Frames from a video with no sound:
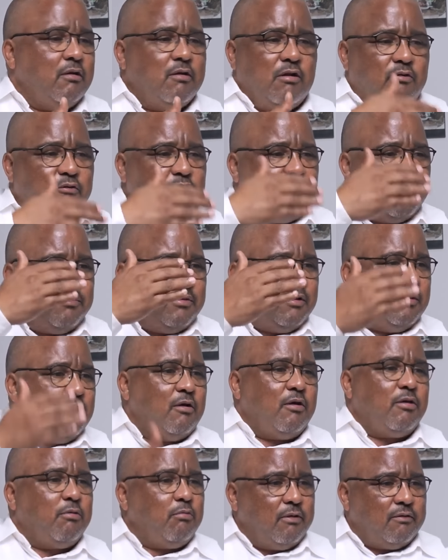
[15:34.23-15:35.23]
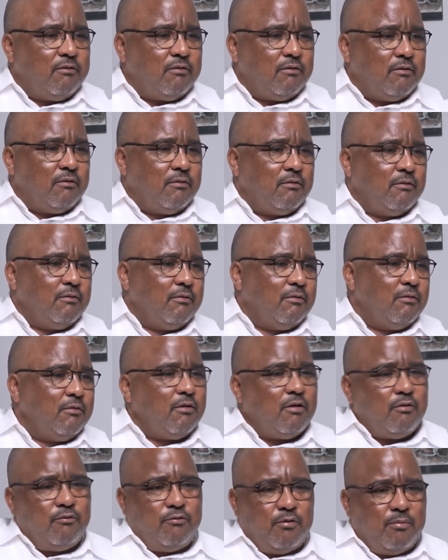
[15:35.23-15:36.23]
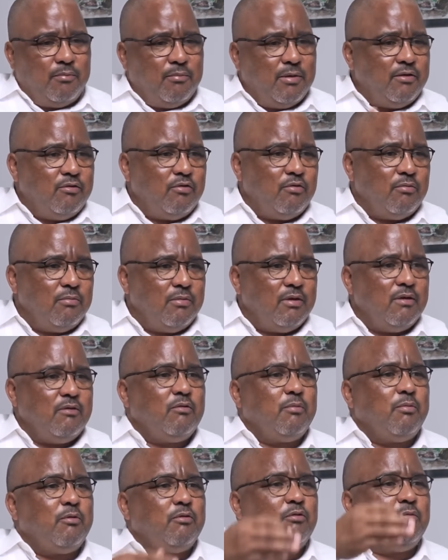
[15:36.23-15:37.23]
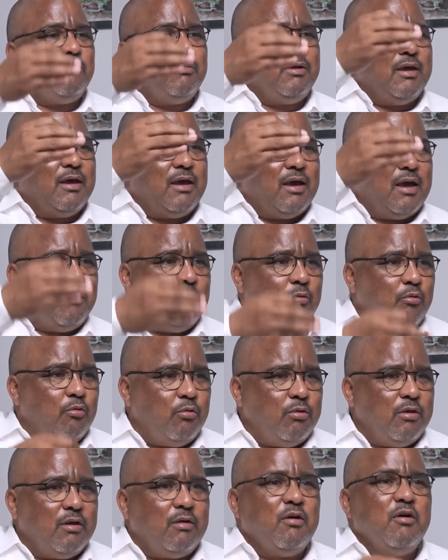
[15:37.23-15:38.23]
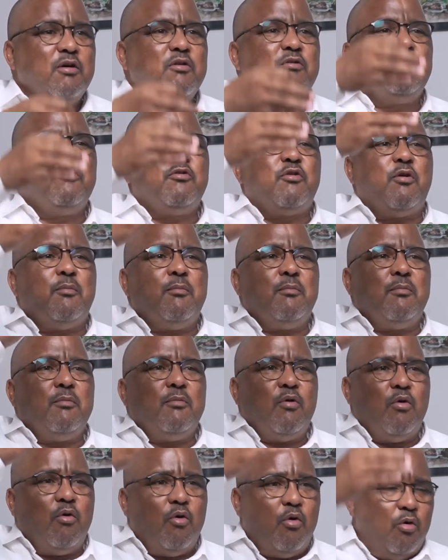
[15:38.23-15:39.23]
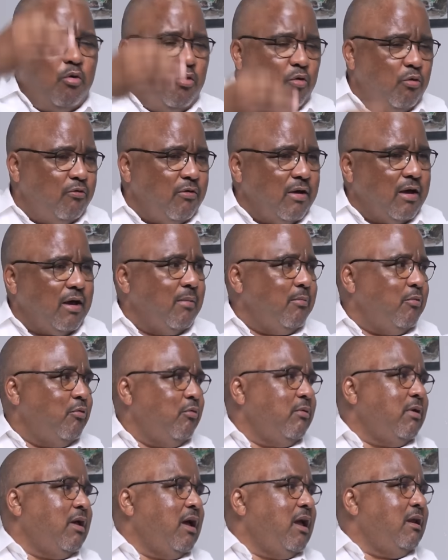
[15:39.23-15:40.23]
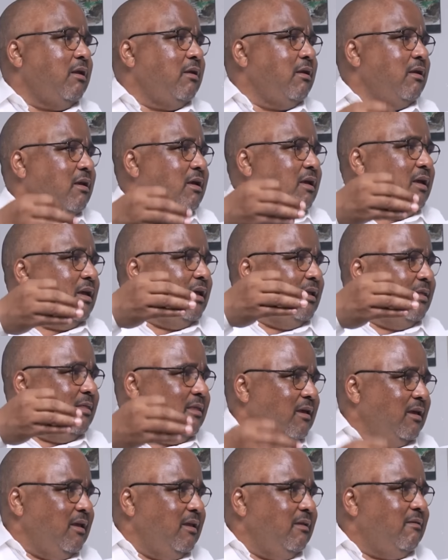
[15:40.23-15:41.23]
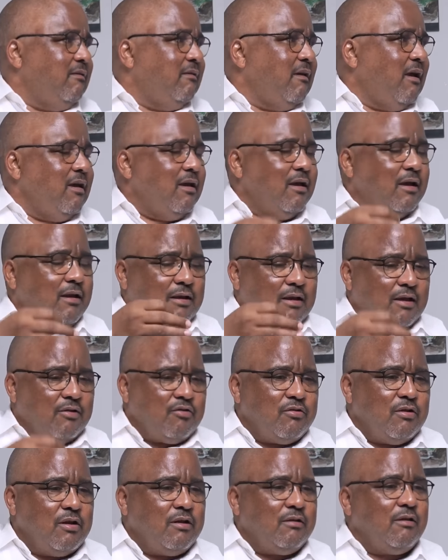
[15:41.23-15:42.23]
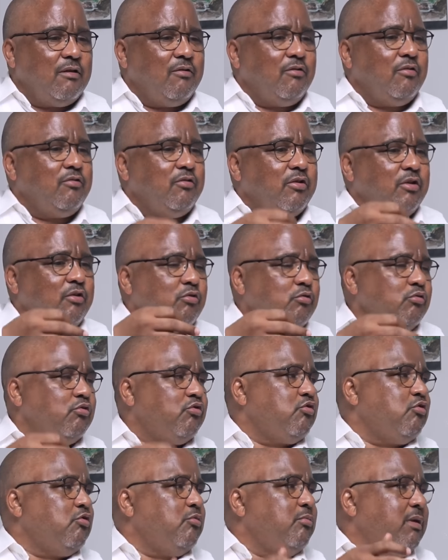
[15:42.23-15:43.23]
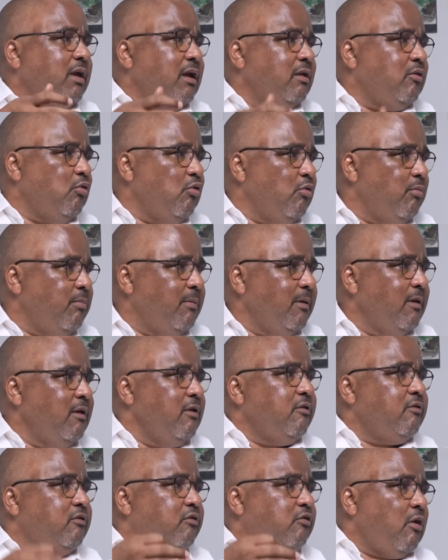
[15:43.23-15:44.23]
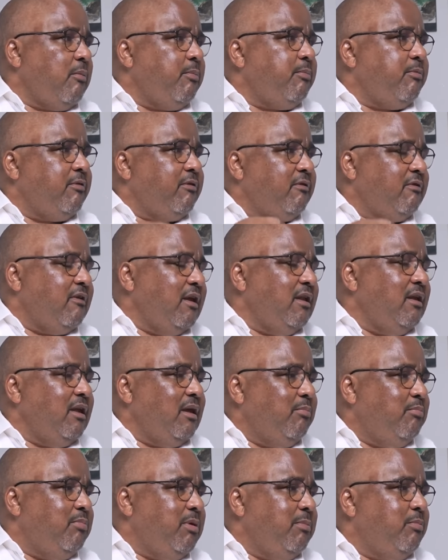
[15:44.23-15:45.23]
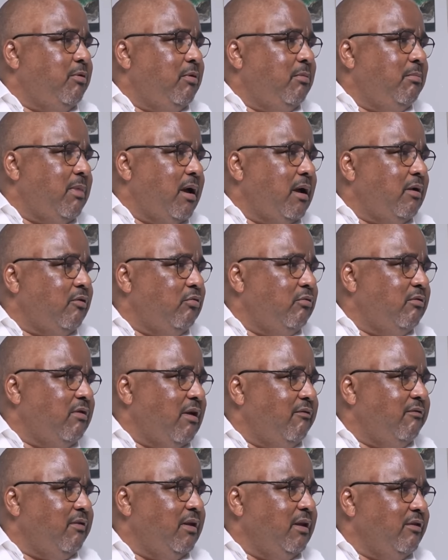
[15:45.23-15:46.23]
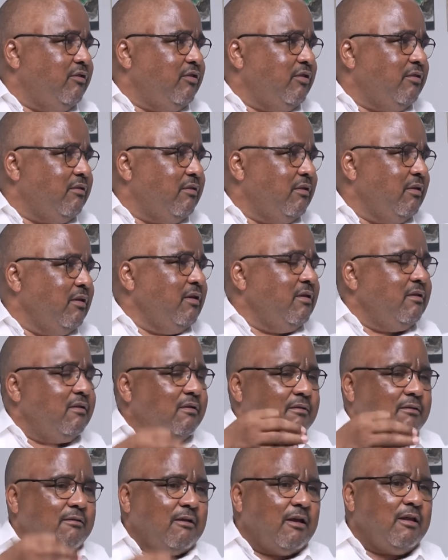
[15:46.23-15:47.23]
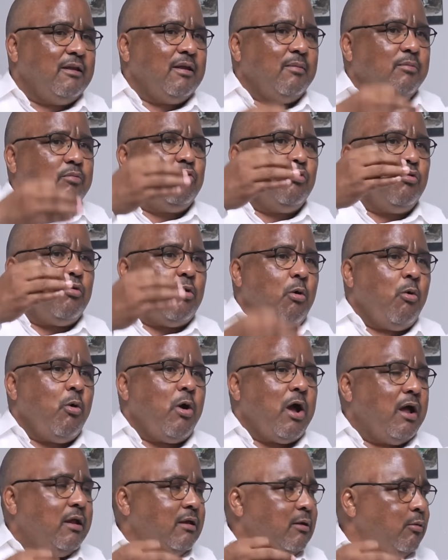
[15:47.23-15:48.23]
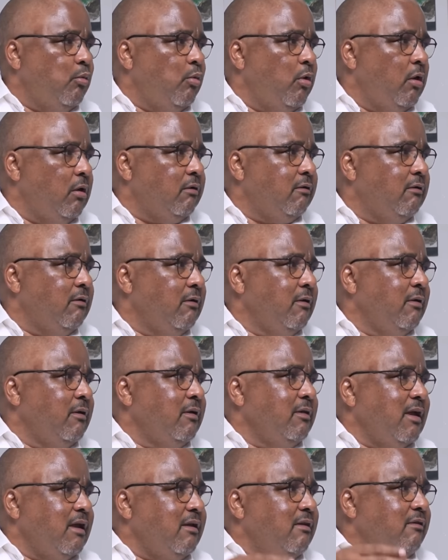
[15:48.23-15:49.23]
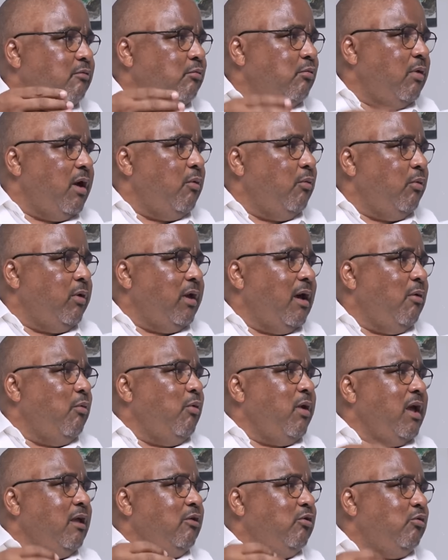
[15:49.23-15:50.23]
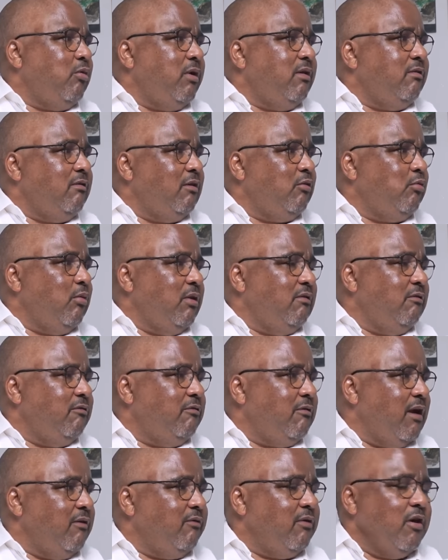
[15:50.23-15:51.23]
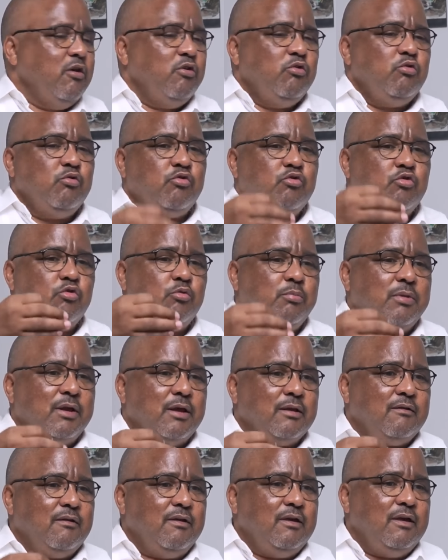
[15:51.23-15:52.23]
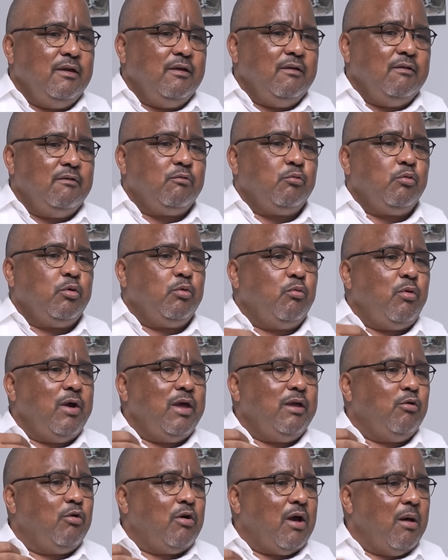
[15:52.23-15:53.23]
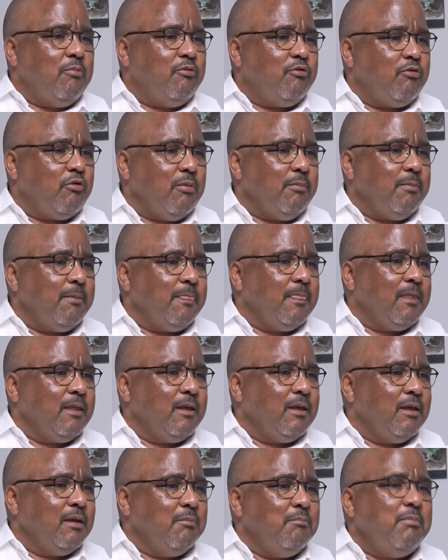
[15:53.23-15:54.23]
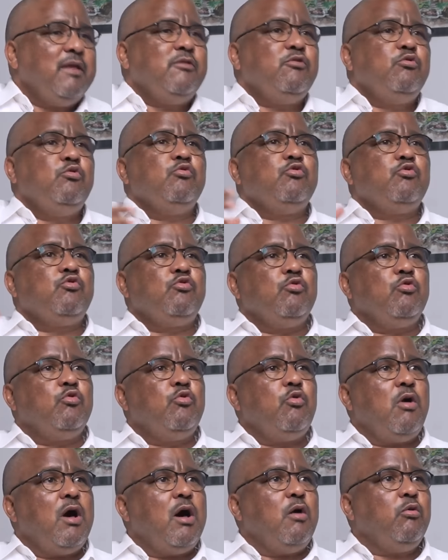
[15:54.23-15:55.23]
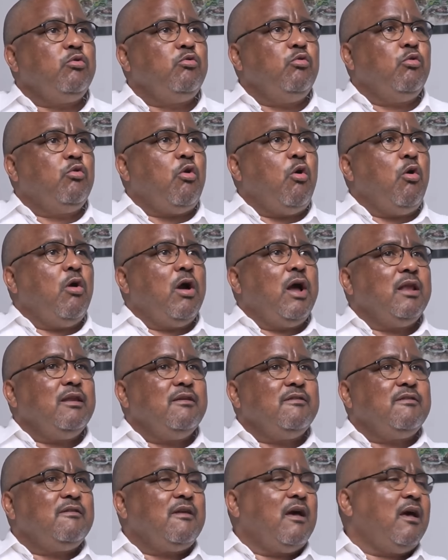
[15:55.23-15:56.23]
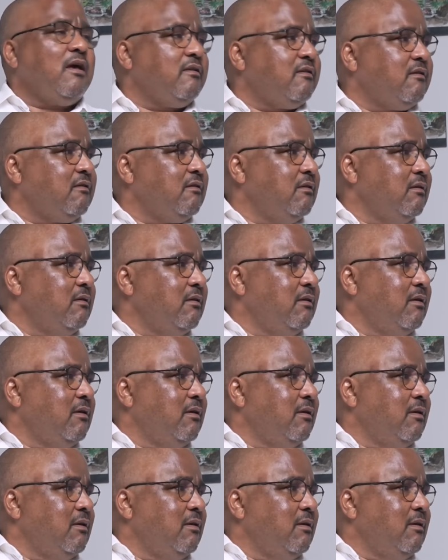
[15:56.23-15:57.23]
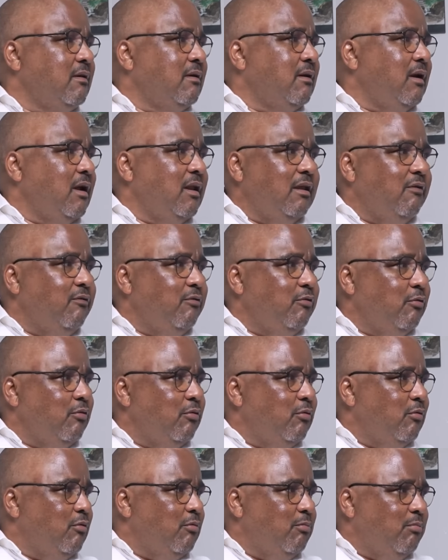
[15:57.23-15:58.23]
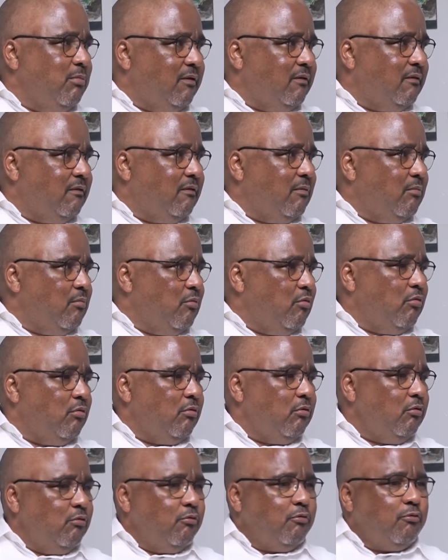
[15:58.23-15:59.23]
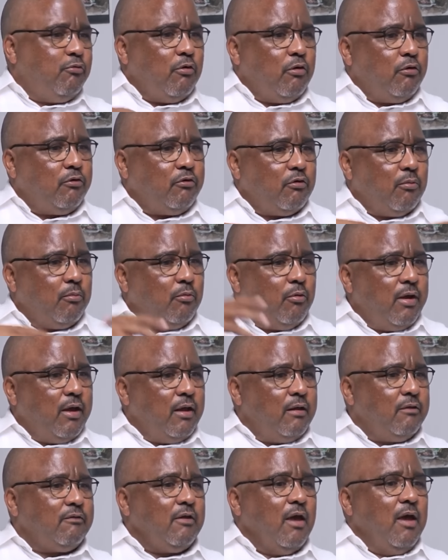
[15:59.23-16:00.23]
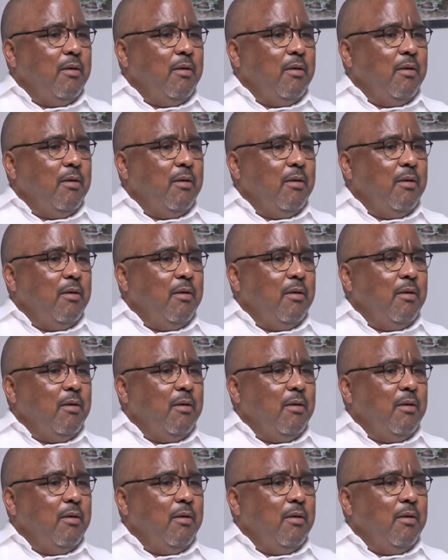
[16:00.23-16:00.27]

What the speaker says: not from the northwest, not from Menchum. He's supposed to be a Cameroonian from all over Cameroon, and in the entire national territory. You should be at home. Stop sending people back to their villages. Send them to conquer the world. That is where we are. We are in 2025. You should be at ease with where you come from, but you should go out to conquer the stars. And if you miss the moon, you fall somewhere else.